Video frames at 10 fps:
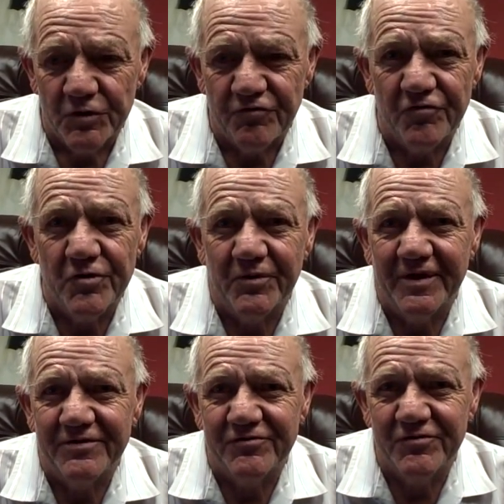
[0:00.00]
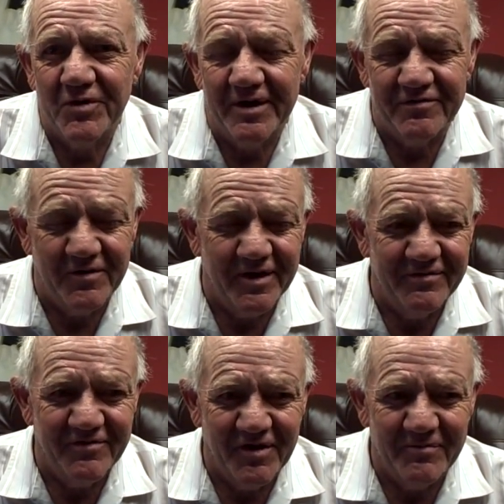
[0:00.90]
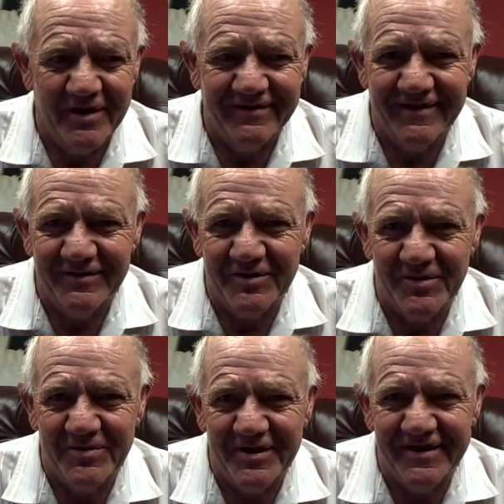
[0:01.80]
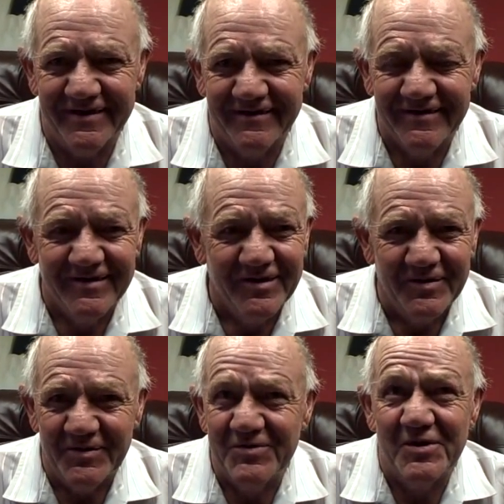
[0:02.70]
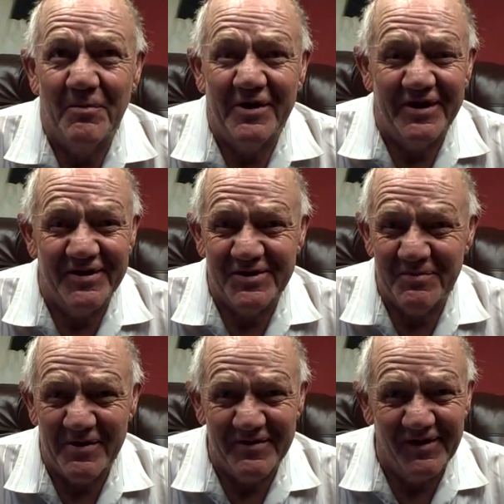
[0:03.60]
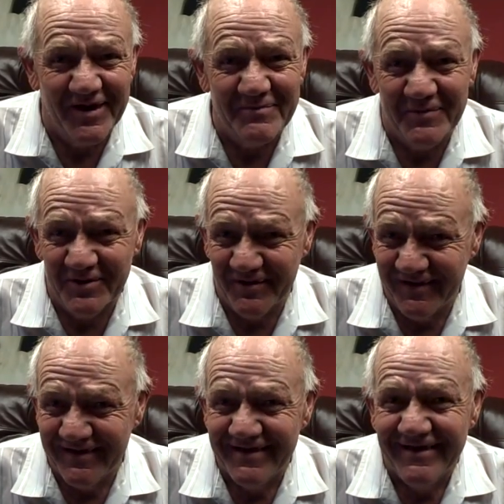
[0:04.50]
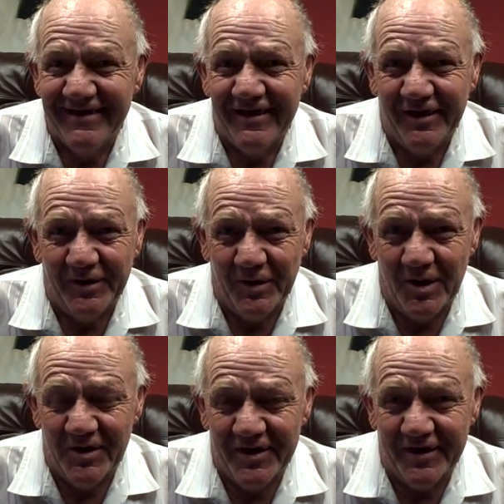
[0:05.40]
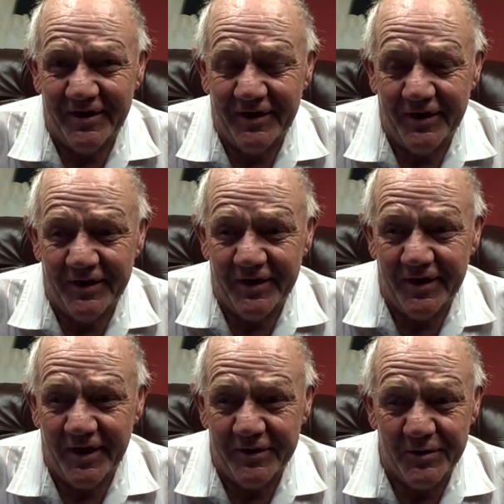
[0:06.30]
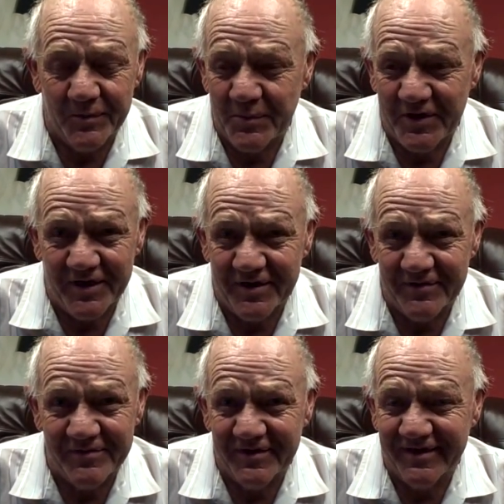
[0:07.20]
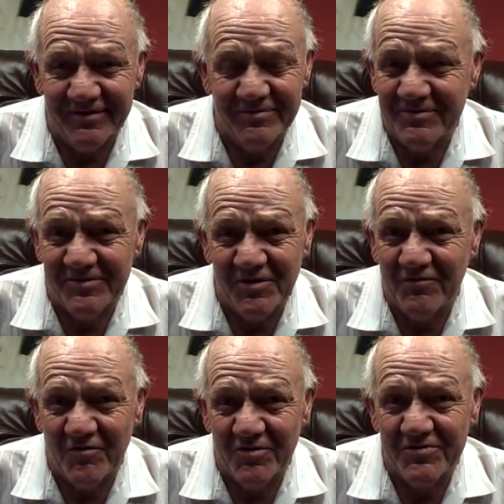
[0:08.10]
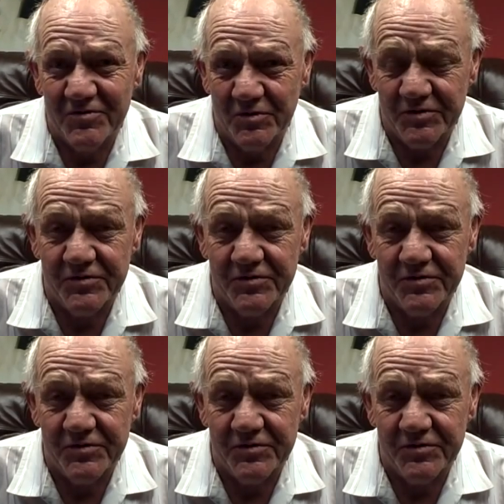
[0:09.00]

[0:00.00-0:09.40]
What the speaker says: True, that's true. I thought about that the other day, that somebody has to pay the light bill and all that, and I don't pay anything and so forth, so it's